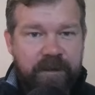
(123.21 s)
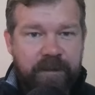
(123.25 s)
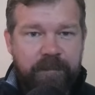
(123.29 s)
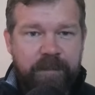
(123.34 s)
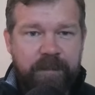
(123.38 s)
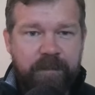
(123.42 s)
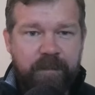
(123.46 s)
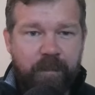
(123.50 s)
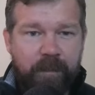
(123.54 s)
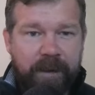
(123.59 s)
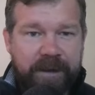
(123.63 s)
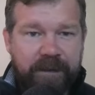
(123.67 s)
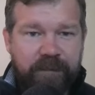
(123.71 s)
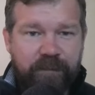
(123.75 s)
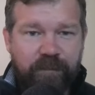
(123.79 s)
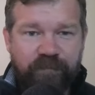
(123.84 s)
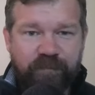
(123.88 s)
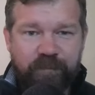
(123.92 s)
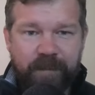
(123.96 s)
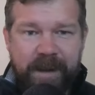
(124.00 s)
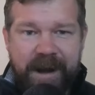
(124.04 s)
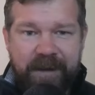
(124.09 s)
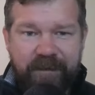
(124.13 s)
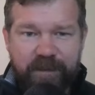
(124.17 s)
people might know
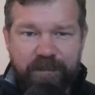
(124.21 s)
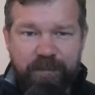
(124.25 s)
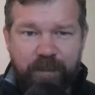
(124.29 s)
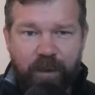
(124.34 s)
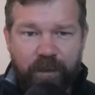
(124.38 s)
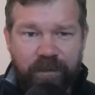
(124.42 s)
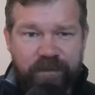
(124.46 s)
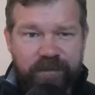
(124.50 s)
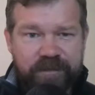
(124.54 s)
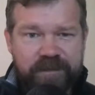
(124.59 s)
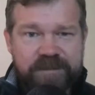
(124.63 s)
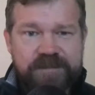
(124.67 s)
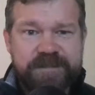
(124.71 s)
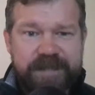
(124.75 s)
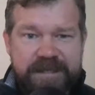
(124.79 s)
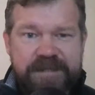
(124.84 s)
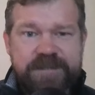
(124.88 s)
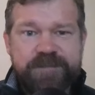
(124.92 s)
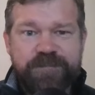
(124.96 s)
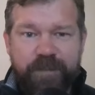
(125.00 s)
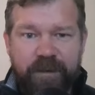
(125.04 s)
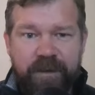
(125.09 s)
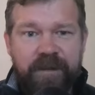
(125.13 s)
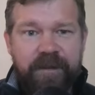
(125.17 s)
from Harry Potter these
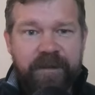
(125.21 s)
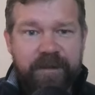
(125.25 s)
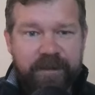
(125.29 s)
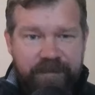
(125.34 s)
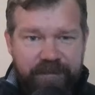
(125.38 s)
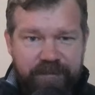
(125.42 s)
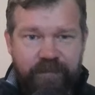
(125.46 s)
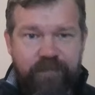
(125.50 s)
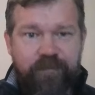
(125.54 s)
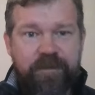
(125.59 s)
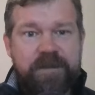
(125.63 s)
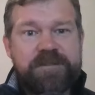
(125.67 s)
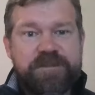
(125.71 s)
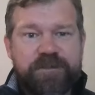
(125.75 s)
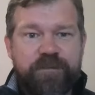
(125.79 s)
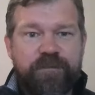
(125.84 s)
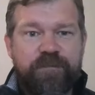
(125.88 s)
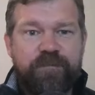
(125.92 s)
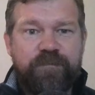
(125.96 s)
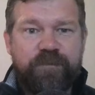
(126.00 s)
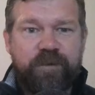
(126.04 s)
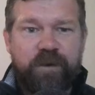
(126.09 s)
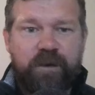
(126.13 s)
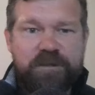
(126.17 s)
days, but the
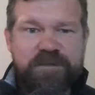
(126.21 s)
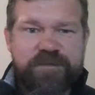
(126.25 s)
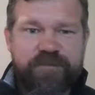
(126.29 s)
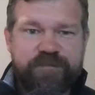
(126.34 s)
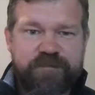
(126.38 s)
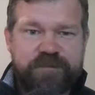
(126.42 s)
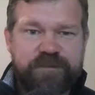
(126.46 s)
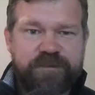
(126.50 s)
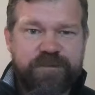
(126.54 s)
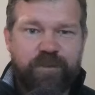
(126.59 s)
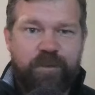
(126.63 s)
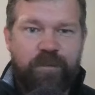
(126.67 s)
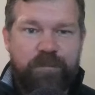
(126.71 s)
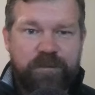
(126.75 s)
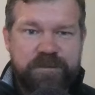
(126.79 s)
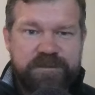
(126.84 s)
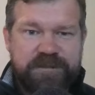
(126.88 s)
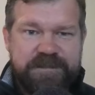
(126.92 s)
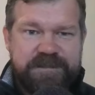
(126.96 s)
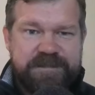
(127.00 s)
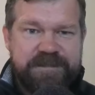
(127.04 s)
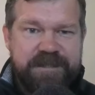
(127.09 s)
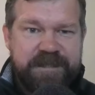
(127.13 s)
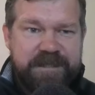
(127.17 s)
original Philosopher's Stone was
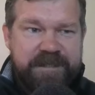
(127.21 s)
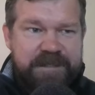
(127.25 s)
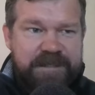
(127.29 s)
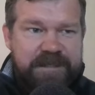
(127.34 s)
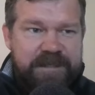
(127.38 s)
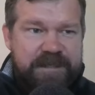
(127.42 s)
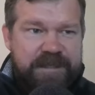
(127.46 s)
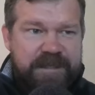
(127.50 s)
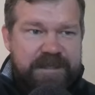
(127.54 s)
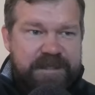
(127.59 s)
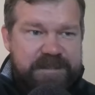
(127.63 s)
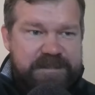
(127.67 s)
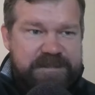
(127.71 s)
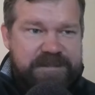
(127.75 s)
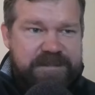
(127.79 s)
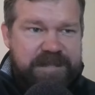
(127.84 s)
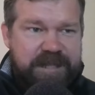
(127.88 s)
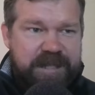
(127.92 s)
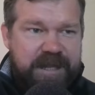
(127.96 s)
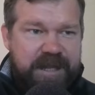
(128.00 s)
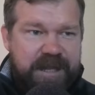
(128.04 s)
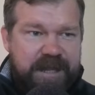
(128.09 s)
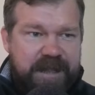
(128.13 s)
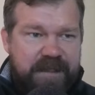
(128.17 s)
this this
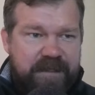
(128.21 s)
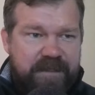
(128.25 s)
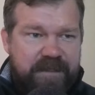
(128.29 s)
uh,